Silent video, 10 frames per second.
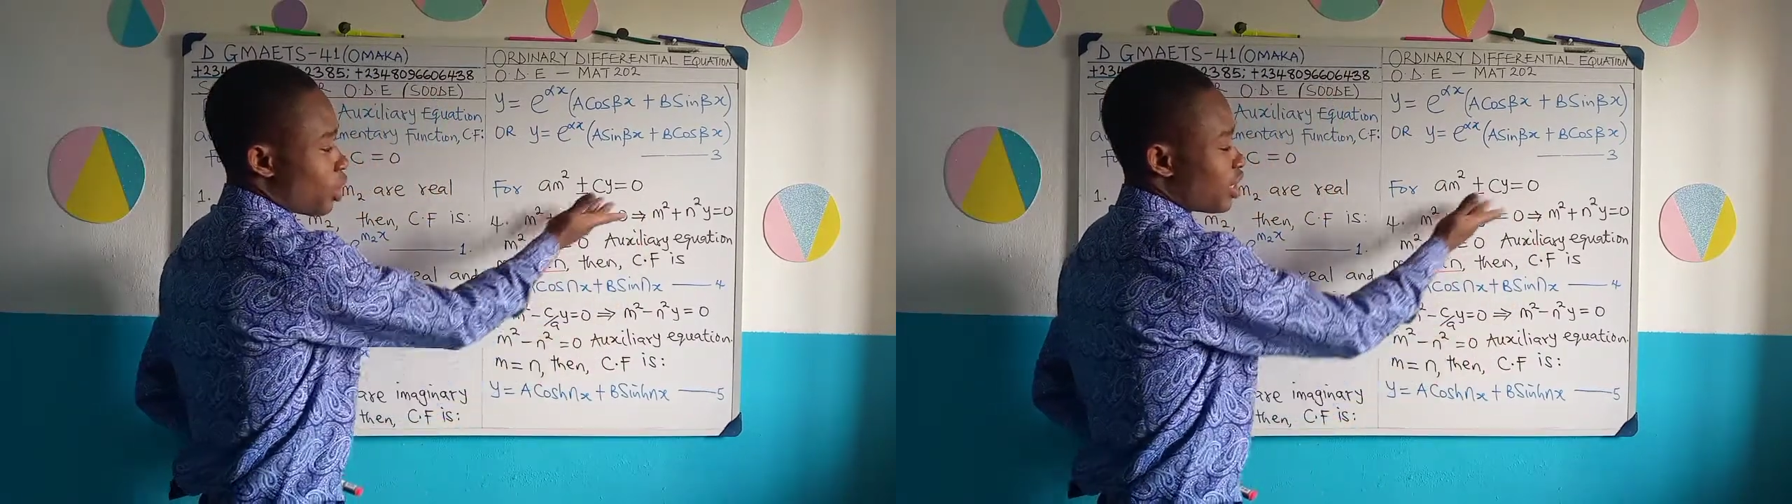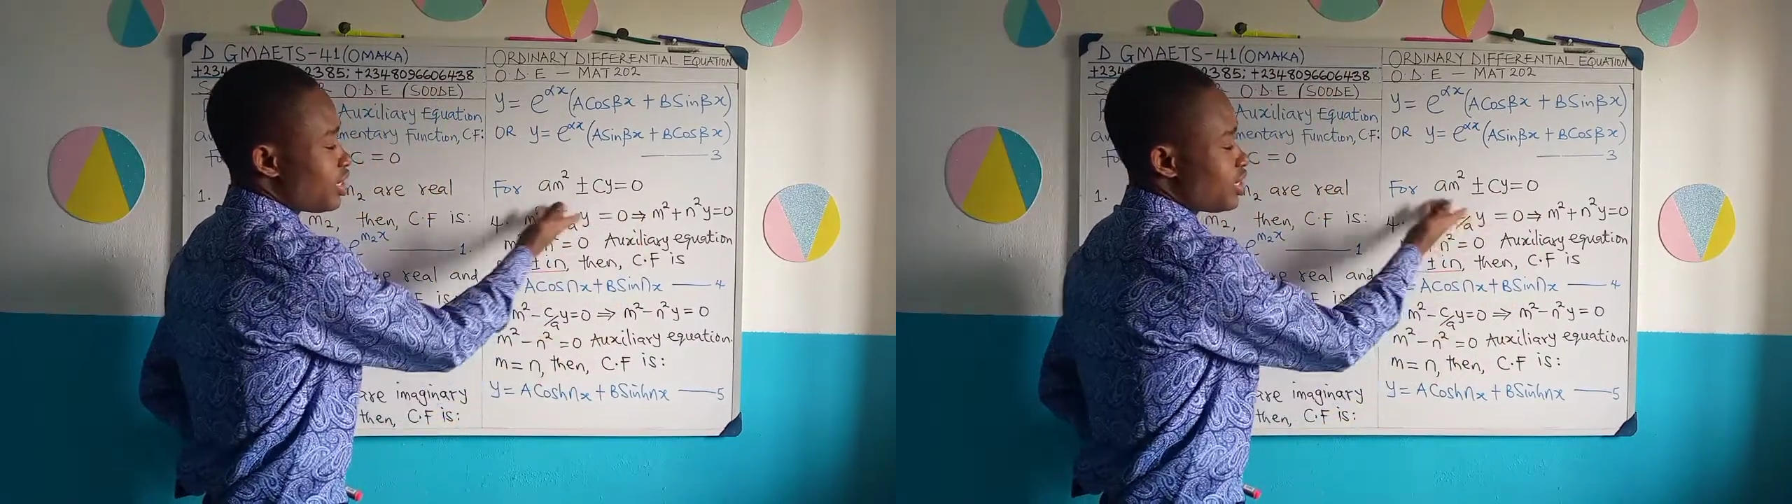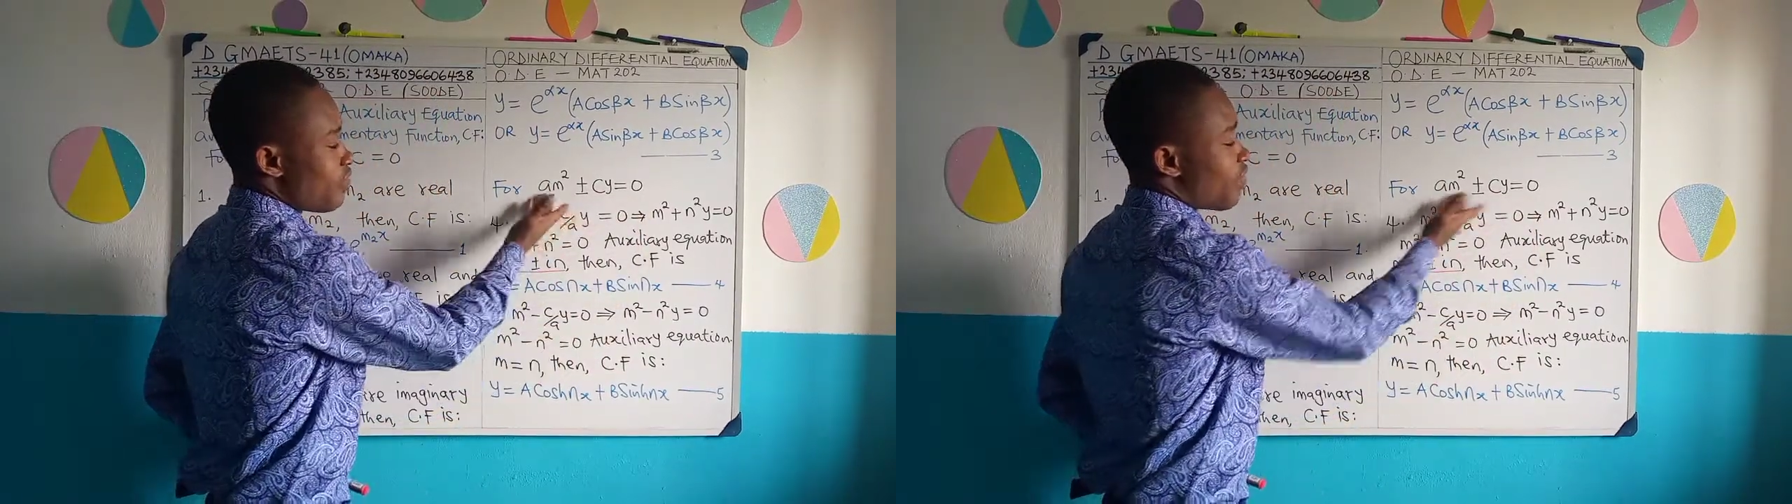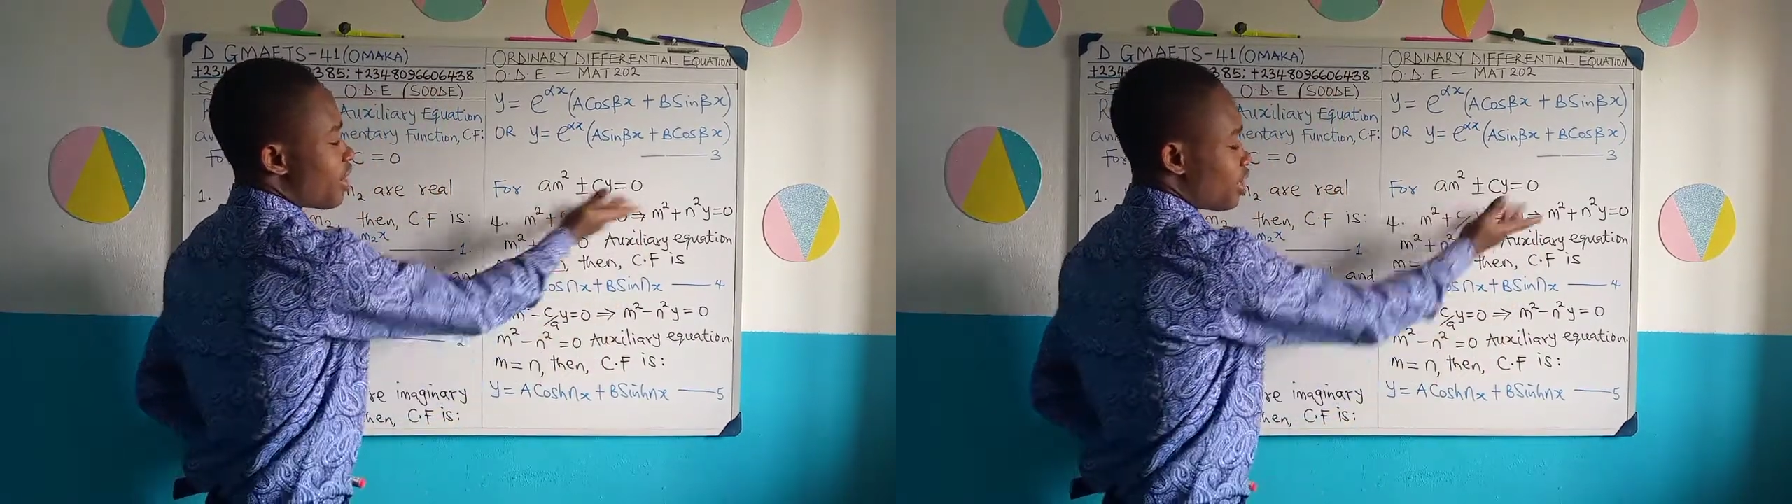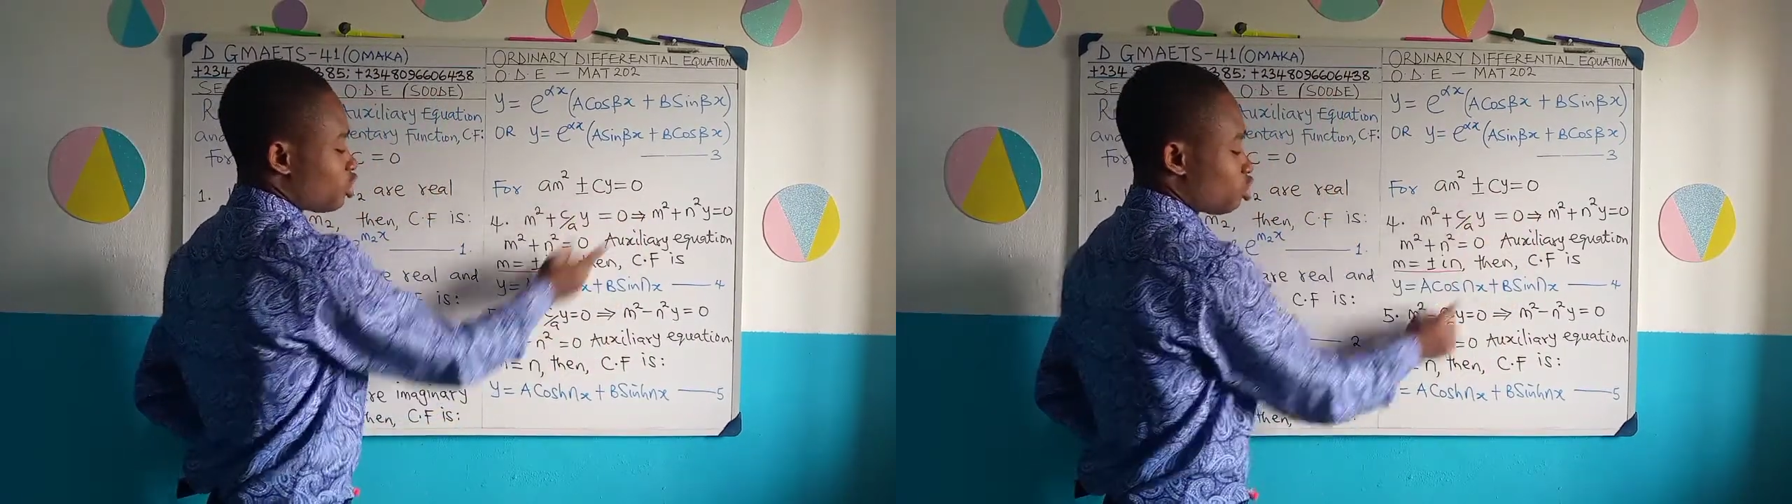quickly
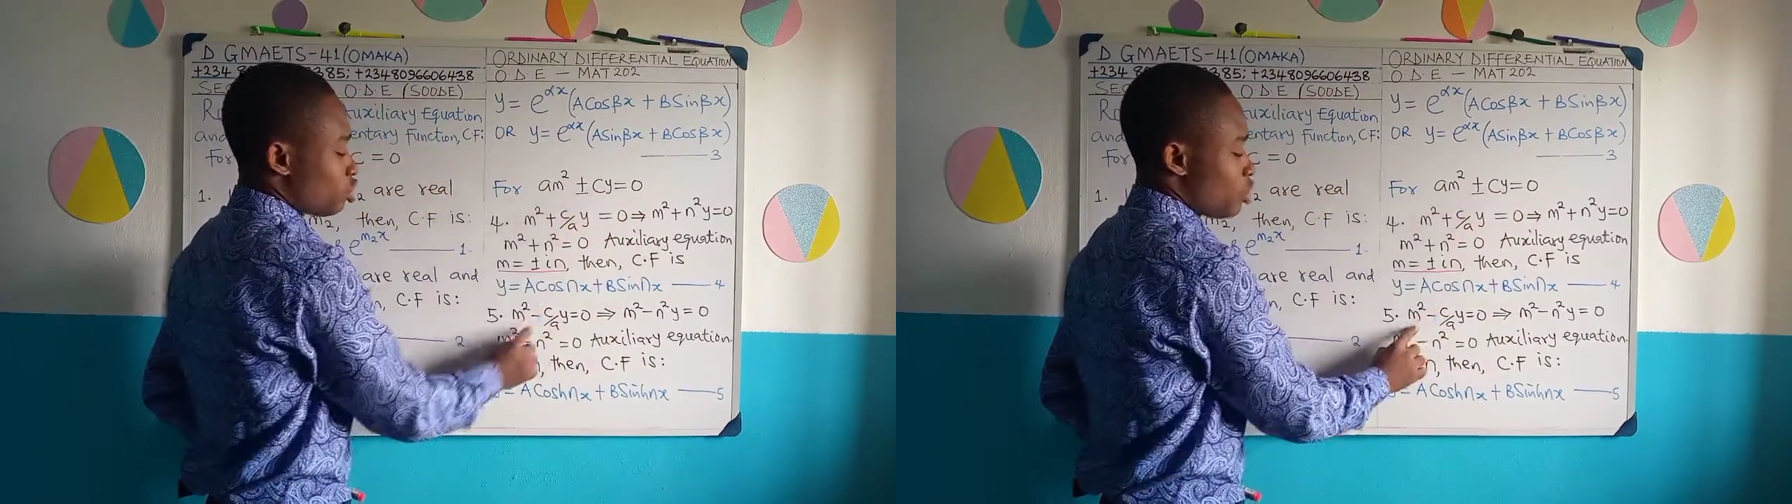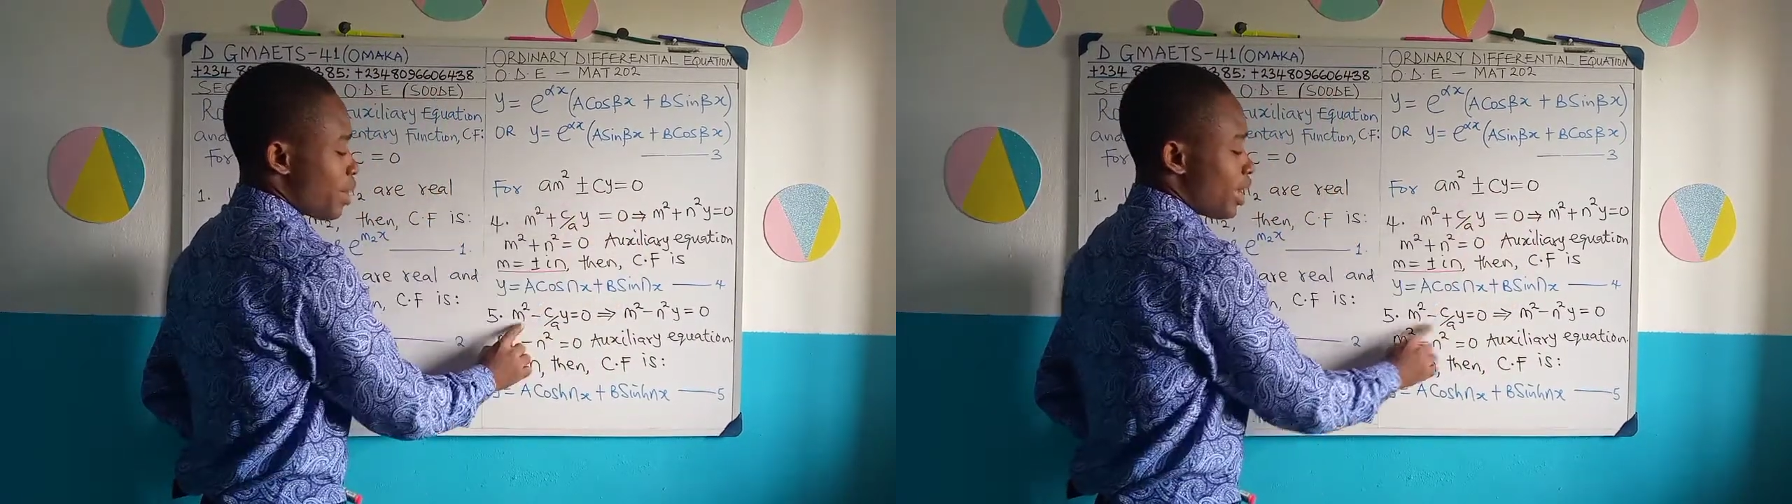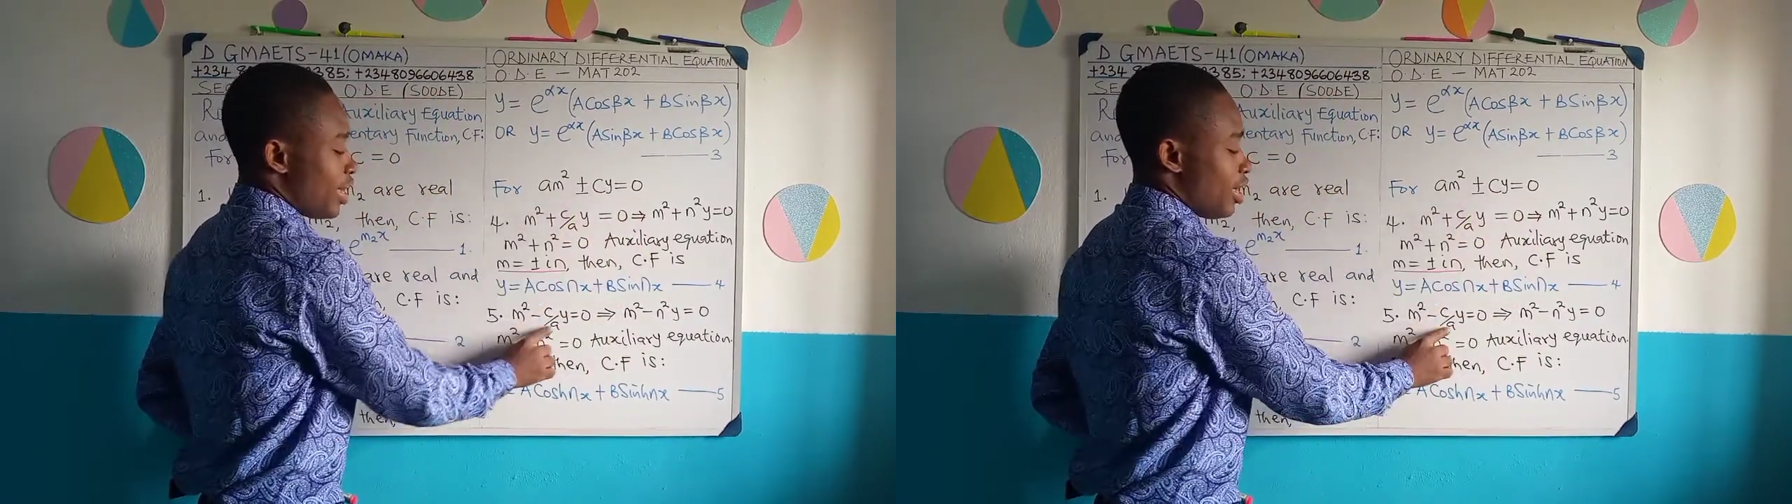divided through by